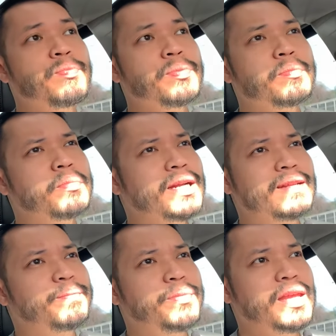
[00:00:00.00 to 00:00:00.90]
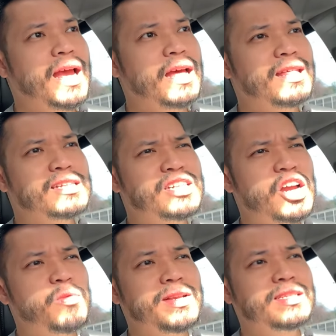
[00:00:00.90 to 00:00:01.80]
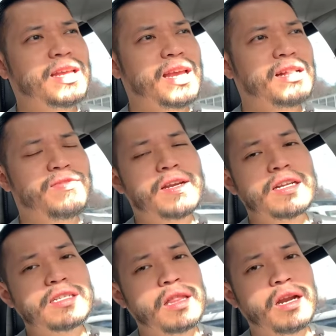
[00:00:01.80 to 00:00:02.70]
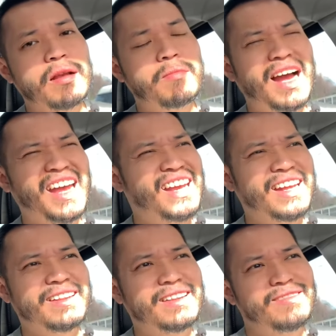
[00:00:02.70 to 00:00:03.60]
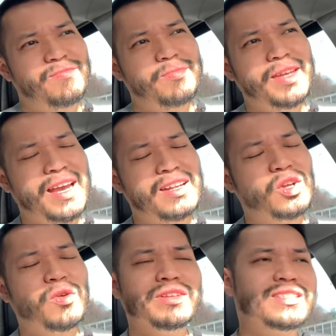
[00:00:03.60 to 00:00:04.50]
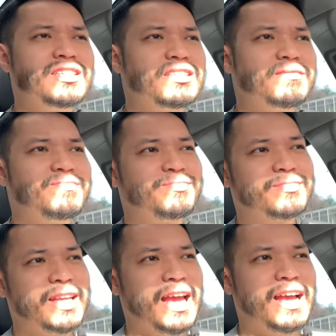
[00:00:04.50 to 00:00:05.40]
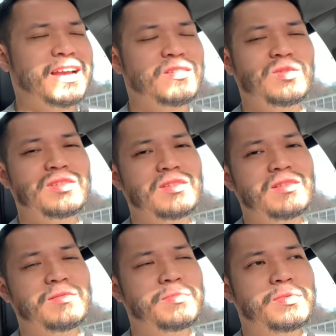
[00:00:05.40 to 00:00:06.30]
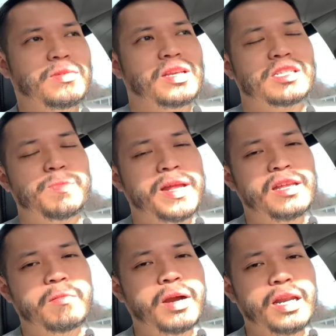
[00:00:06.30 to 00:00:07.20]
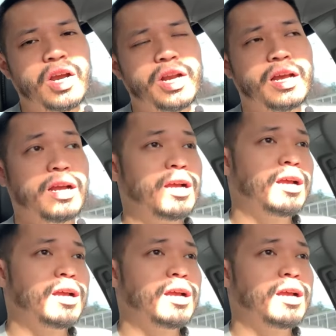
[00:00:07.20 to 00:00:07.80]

But yeah, there's Xiaomi scale. If you're considering buying it, yeah, don't. It's just yeah, you could spend your money on uh